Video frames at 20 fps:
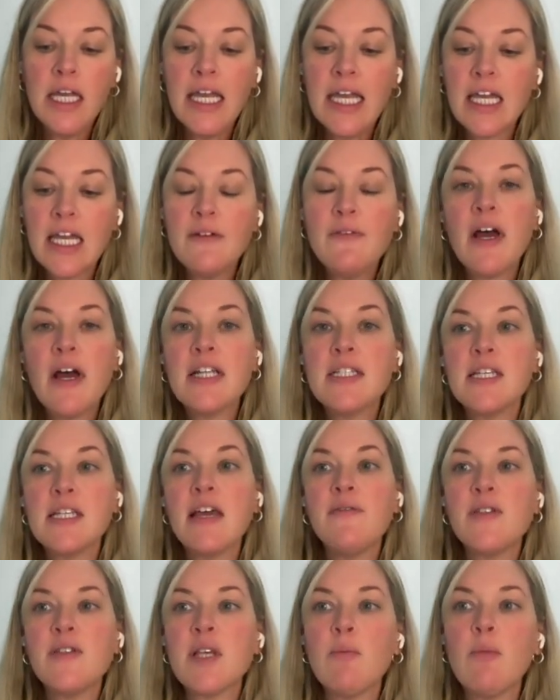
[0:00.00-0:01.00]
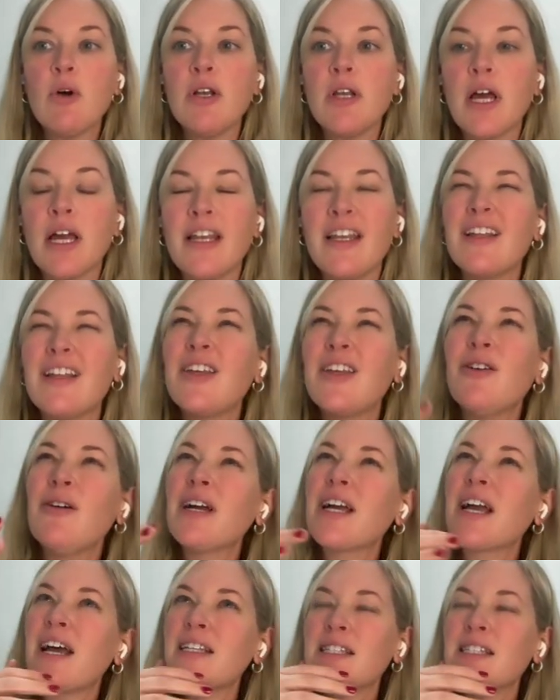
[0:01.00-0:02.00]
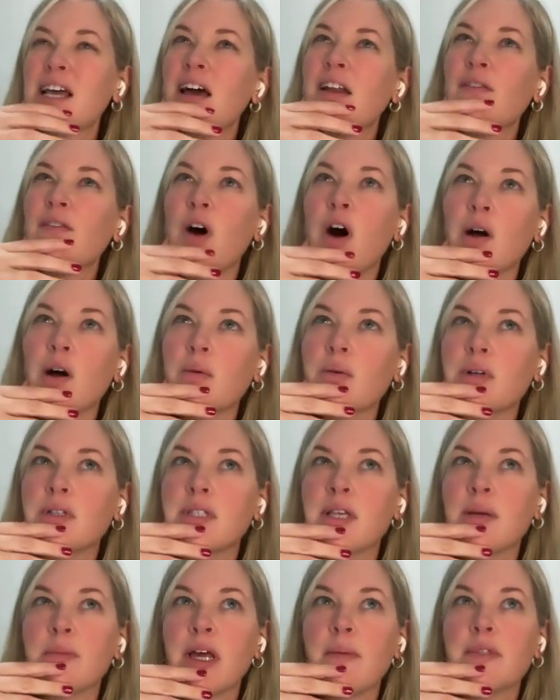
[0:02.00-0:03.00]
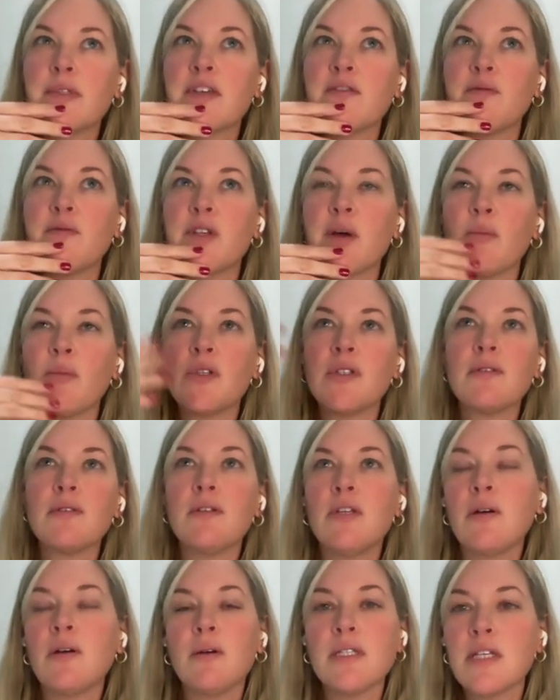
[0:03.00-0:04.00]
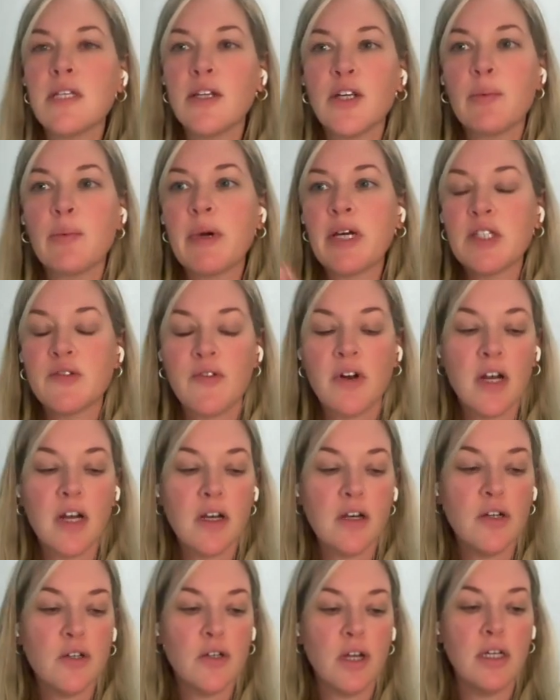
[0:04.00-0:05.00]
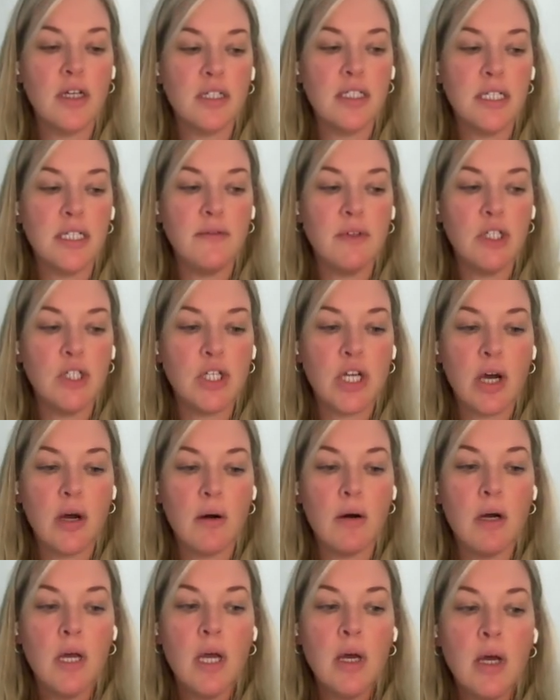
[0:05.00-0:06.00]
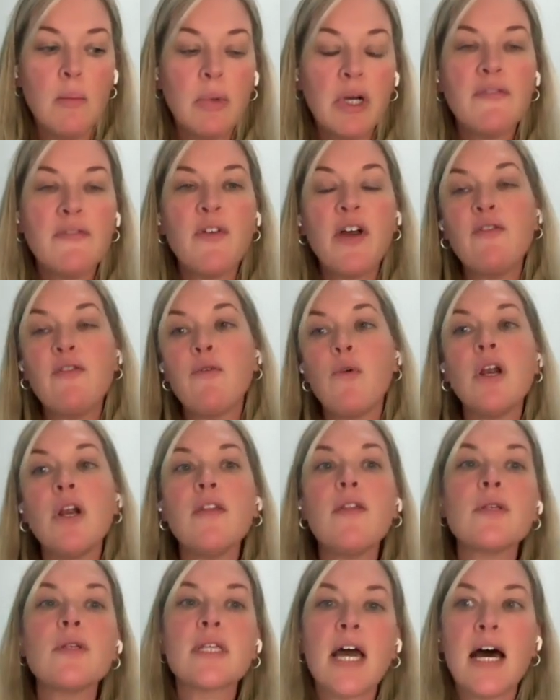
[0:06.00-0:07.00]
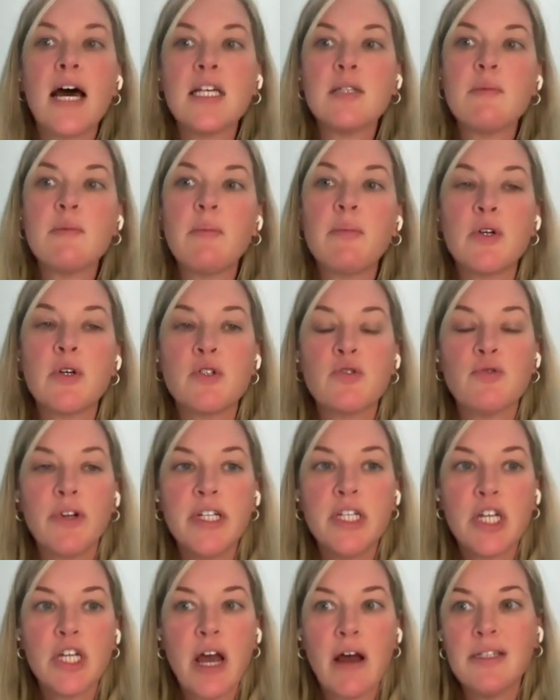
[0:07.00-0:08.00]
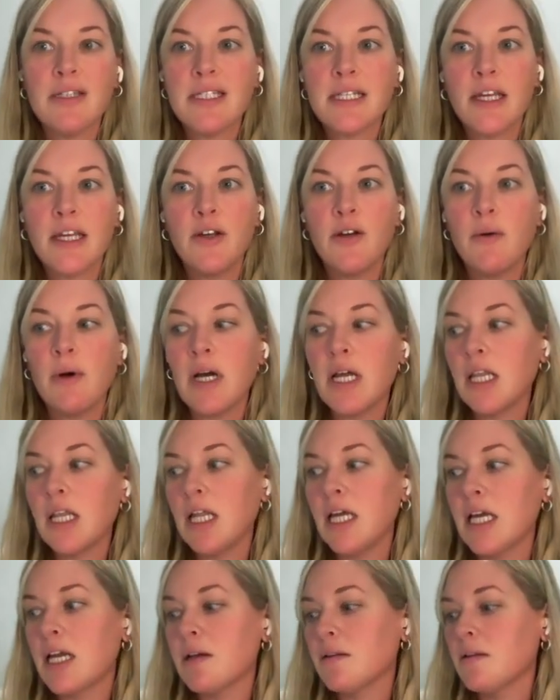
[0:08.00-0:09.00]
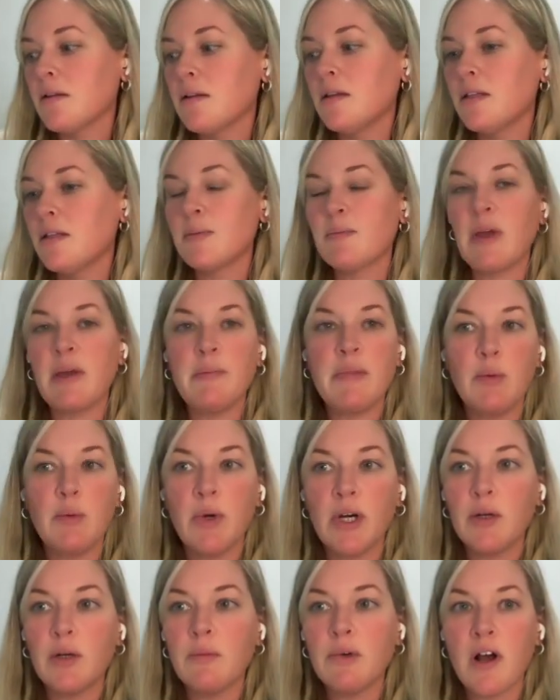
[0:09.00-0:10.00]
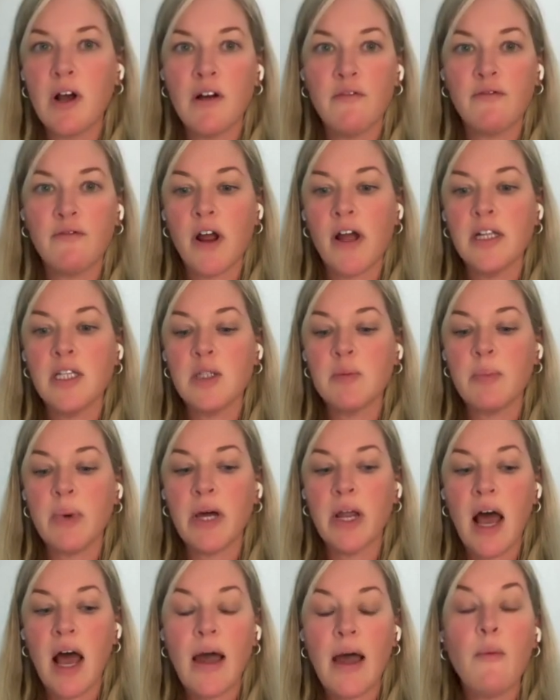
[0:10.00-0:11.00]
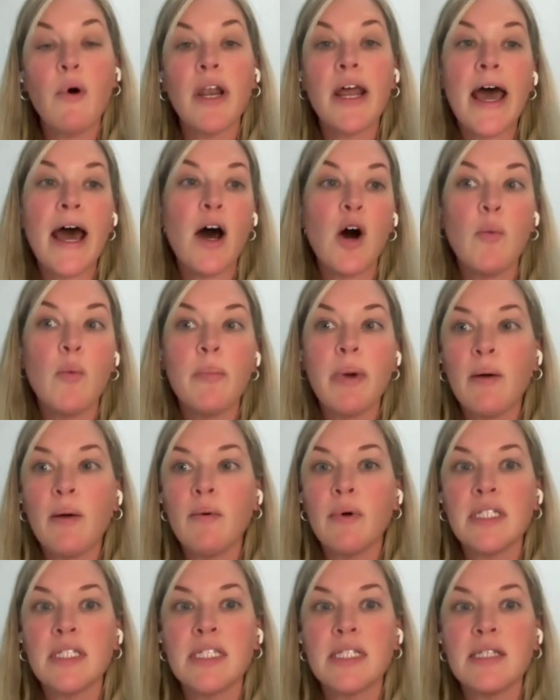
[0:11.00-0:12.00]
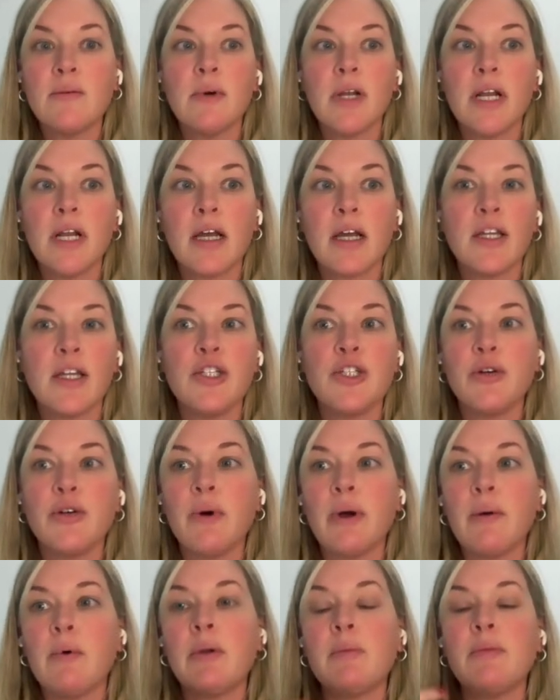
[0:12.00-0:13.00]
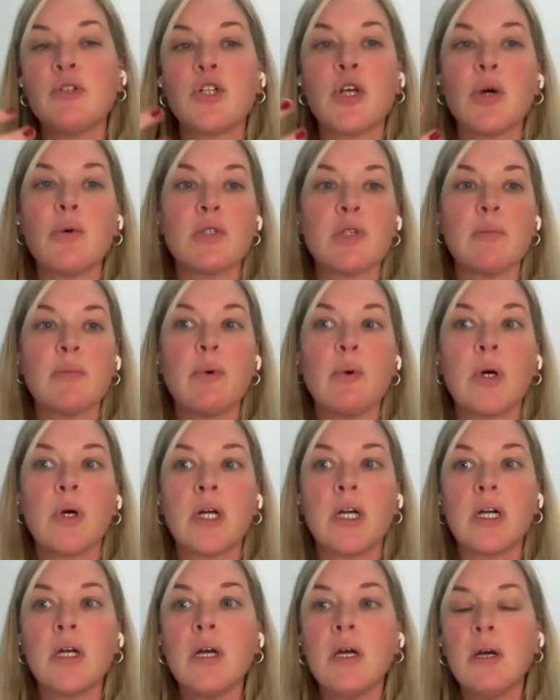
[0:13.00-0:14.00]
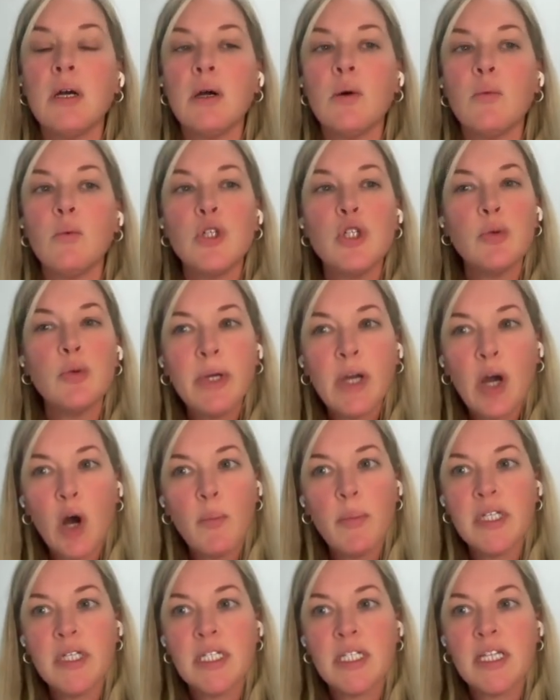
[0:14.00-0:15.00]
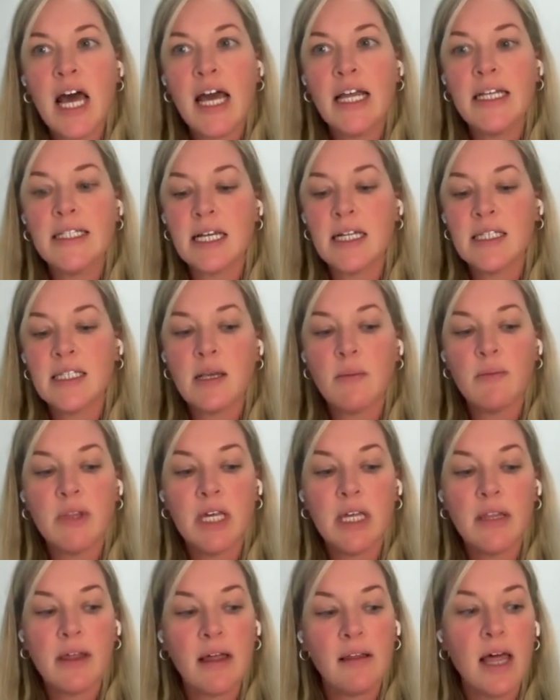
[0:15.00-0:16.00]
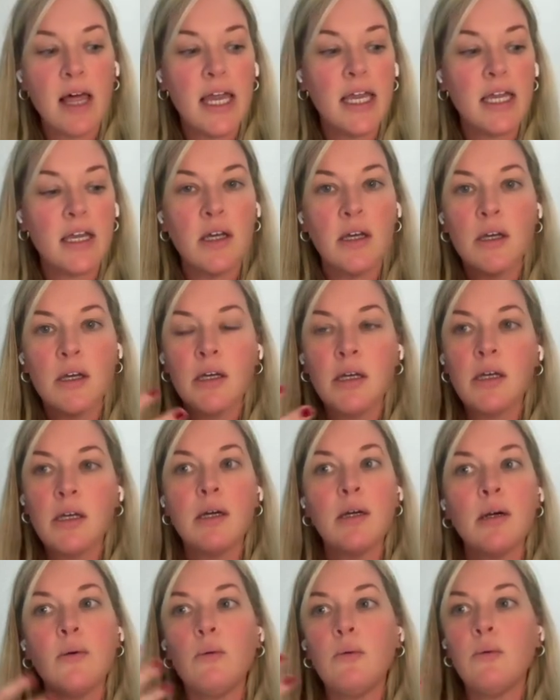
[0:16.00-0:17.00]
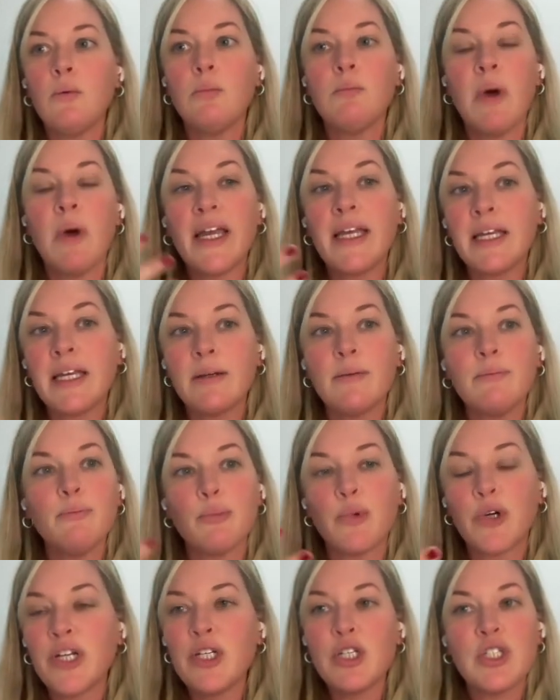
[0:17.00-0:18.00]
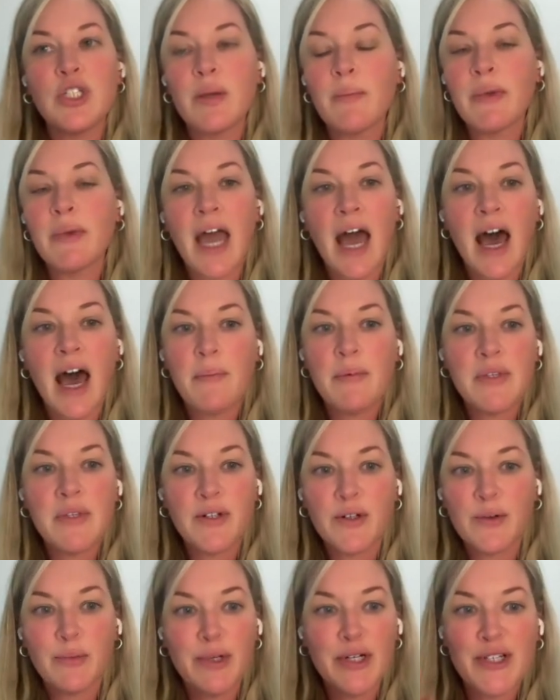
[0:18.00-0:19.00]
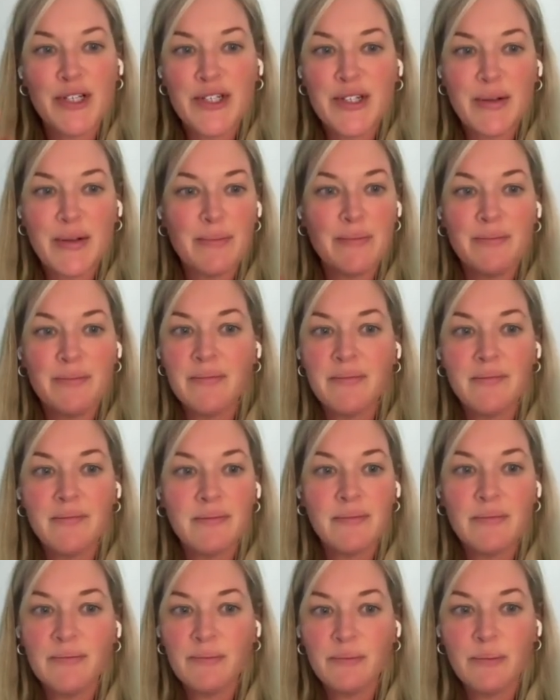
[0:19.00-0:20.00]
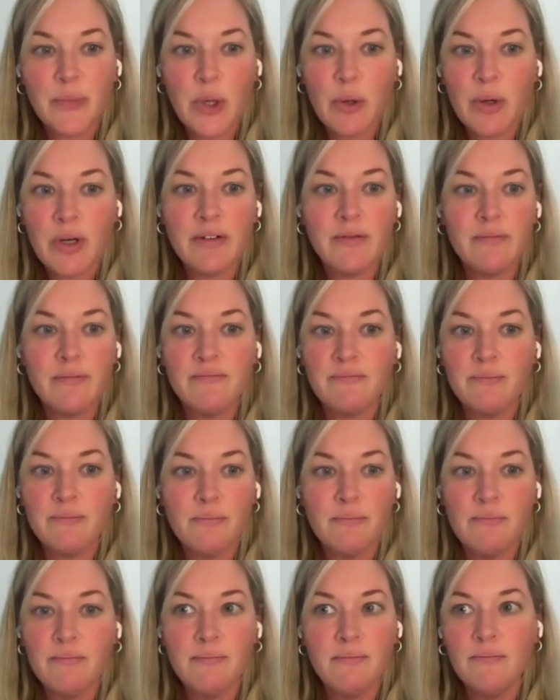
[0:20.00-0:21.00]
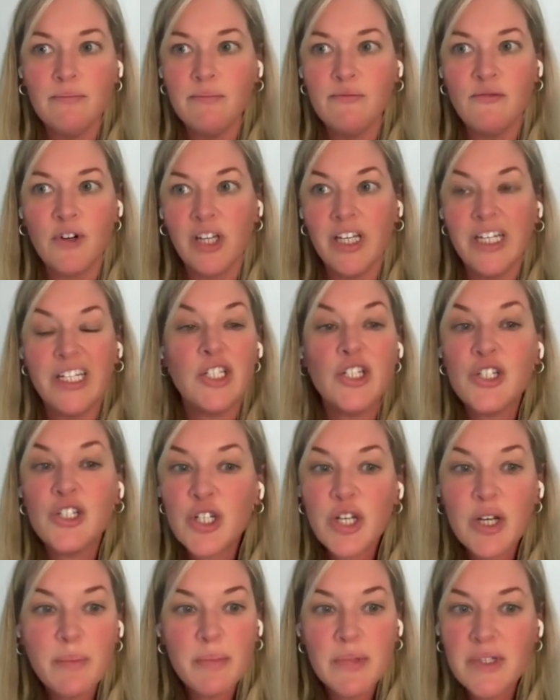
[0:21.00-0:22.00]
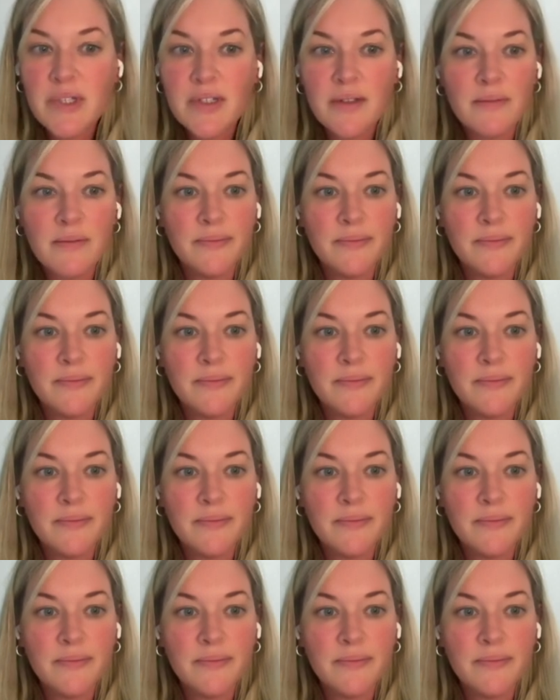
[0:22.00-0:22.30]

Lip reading: If someone, and it gets kind of awkward sometimes if someone isn't your best friend on a TV show. But if one of those cast members reached out and say, you know what, like this might be weird, we're not friends, but I want to help, I want to see what I can do, I want to show support. Would you be open to that? Is that something that like might bridge some gaps or bridge some broken relationships?